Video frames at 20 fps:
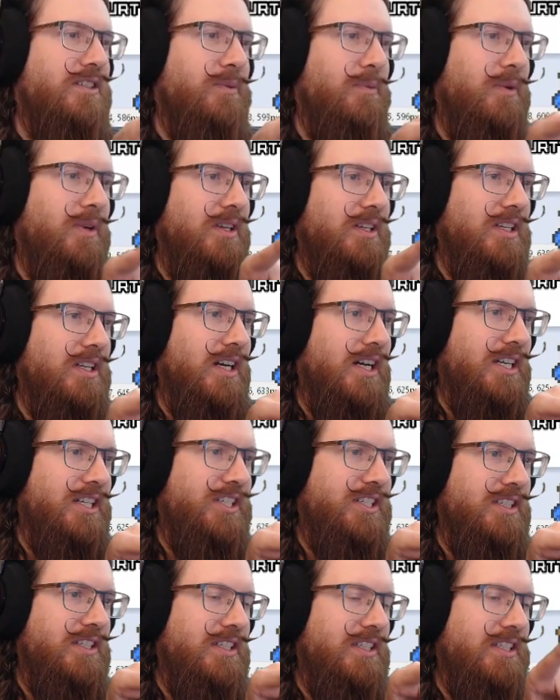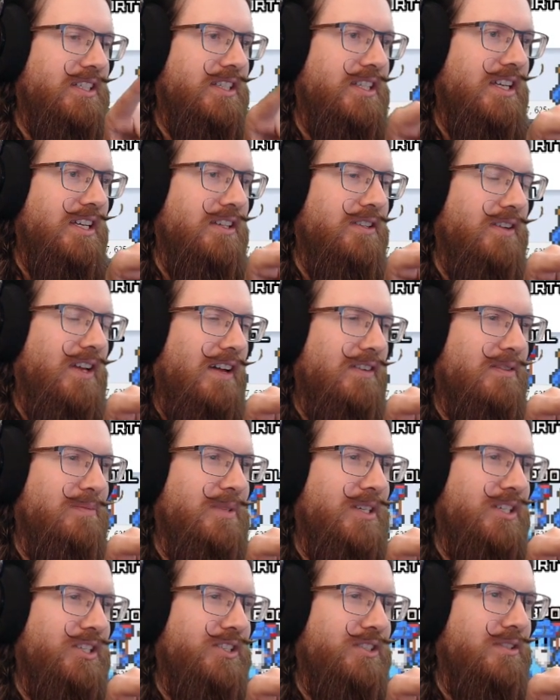The one gotcha is that you have to
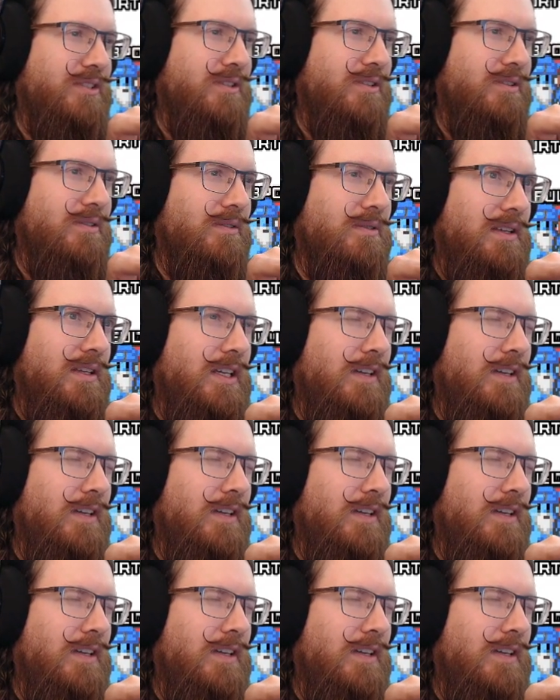make sure